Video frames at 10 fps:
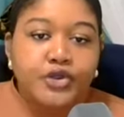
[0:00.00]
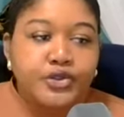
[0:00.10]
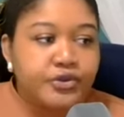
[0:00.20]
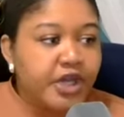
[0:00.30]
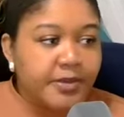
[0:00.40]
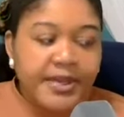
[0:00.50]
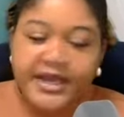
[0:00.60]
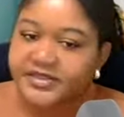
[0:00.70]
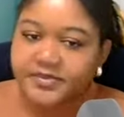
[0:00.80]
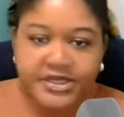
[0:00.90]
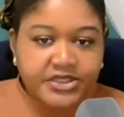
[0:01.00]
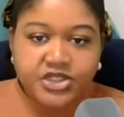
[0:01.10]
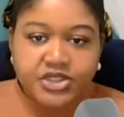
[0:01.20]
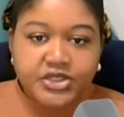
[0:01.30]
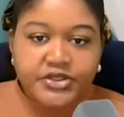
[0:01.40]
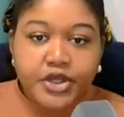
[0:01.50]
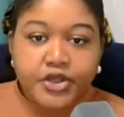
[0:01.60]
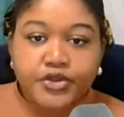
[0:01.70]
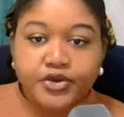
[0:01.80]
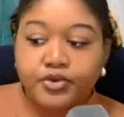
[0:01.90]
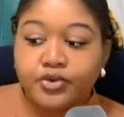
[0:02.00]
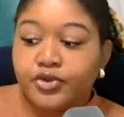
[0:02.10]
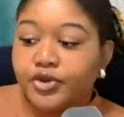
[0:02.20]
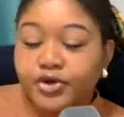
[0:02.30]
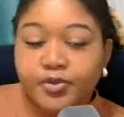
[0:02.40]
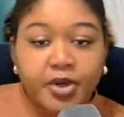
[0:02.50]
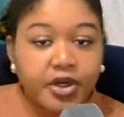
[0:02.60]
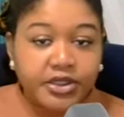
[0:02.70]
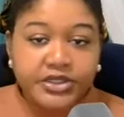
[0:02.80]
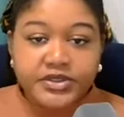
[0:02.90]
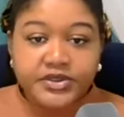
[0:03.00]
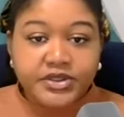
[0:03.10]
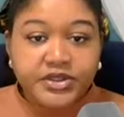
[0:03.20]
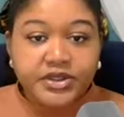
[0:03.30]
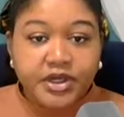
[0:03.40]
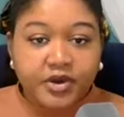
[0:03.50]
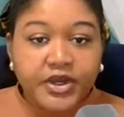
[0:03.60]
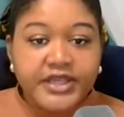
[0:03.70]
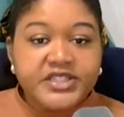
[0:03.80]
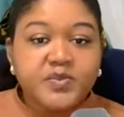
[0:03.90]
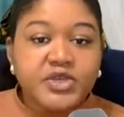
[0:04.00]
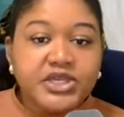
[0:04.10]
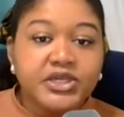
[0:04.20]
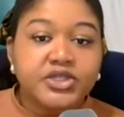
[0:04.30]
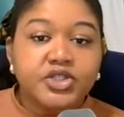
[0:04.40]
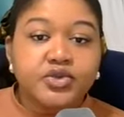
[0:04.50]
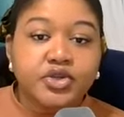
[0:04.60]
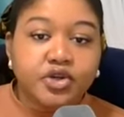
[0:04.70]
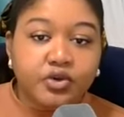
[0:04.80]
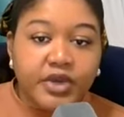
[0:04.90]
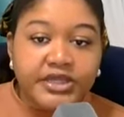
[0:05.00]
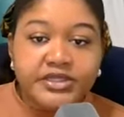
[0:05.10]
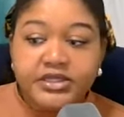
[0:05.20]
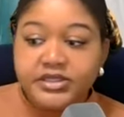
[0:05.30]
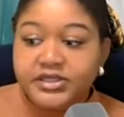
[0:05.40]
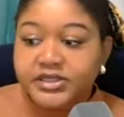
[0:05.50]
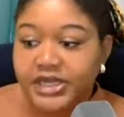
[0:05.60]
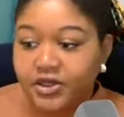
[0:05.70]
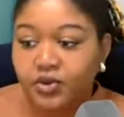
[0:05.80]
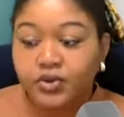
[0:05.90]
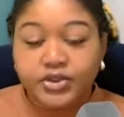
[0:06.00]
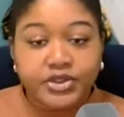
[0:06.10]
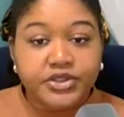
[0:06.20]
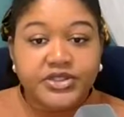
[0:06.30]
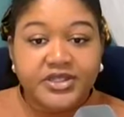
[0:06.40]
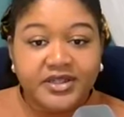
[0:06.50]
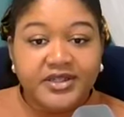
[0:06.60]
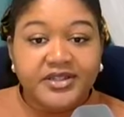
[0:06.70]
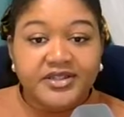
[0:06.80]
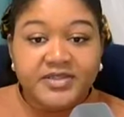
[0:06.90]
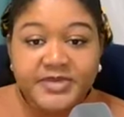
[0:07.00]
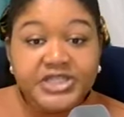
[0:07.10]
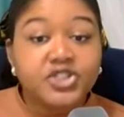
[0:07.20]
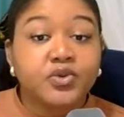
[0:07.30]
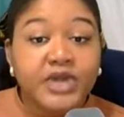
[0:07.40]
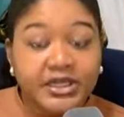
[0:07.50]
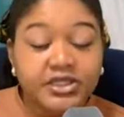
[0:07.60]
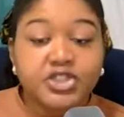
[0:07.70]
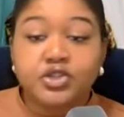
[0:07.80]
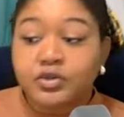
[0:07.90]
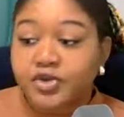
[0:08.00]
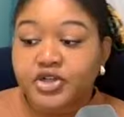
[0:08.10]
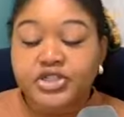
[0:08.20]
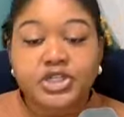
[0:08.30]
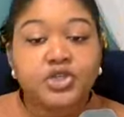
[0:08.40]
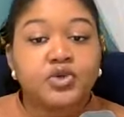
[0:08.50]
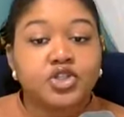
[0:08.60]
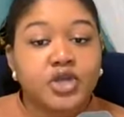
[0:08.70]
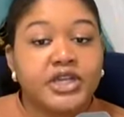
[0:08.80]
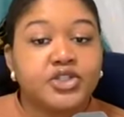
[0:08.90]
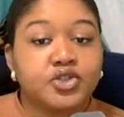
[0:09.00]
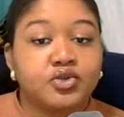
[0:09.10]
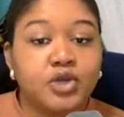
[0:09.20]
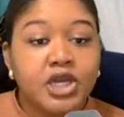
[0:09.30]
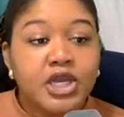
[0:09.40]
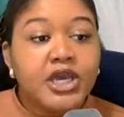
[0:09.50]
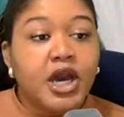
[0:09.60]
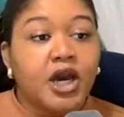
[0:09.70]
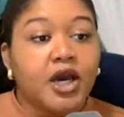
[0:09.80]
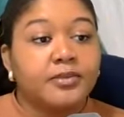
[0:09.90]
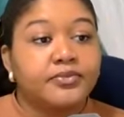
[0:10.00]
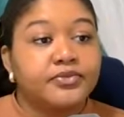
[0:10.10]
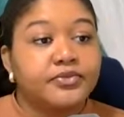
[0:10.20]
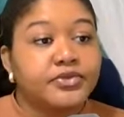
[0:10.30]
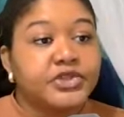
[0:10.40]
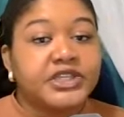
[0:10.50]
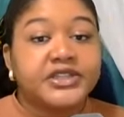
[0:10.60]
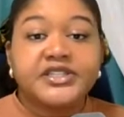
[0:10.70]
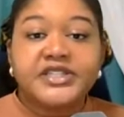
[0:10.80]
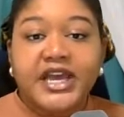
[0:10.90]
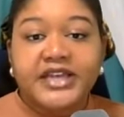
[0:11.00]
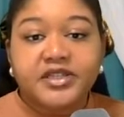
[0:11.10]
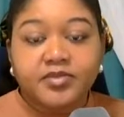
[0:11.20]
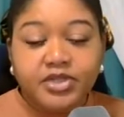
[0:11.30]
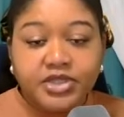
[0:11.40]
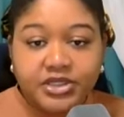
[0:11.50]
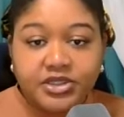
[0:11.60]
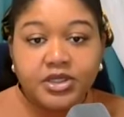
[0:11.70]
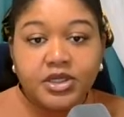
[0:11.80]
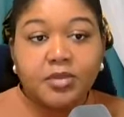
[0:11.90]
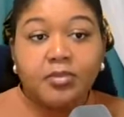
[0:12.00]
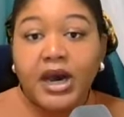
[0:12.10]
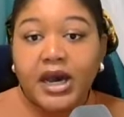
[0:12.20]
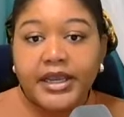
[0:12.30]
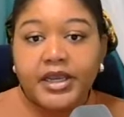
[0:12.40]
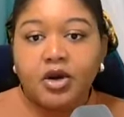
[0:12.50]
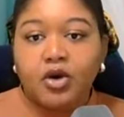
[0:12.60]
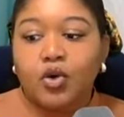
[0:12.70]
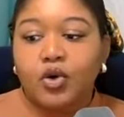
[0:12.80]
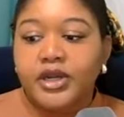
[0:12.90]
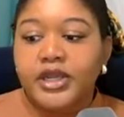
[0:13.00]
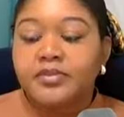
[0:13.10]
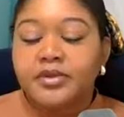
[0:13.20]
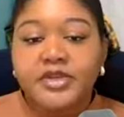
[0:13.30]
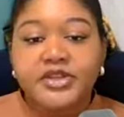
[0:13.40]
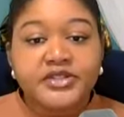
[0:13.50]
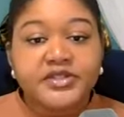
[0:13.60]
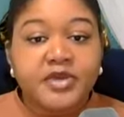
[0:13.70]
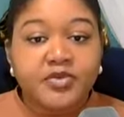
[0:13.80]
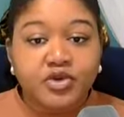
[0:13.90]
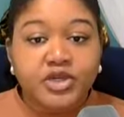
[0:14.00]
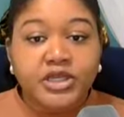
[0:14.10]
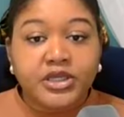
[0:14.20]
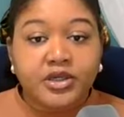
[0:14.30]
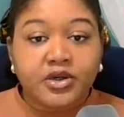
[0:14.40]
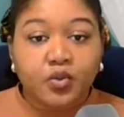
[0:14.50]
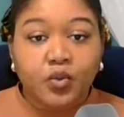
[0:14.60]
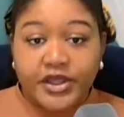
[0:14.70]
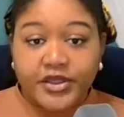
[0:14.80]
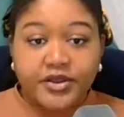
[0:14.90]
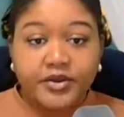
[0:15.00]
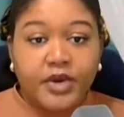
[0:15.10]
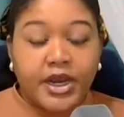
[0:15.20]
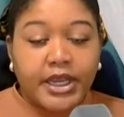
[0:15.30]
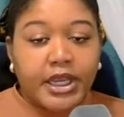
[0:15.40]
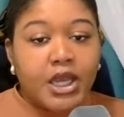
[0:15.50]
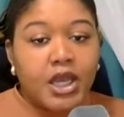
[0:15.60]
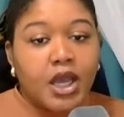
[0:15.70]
Do not pass messages through third parties. Okay. Speak to the correct stakeholders. Speak directly to the person you are trying to um, get this task completed by or implement this memory with, right?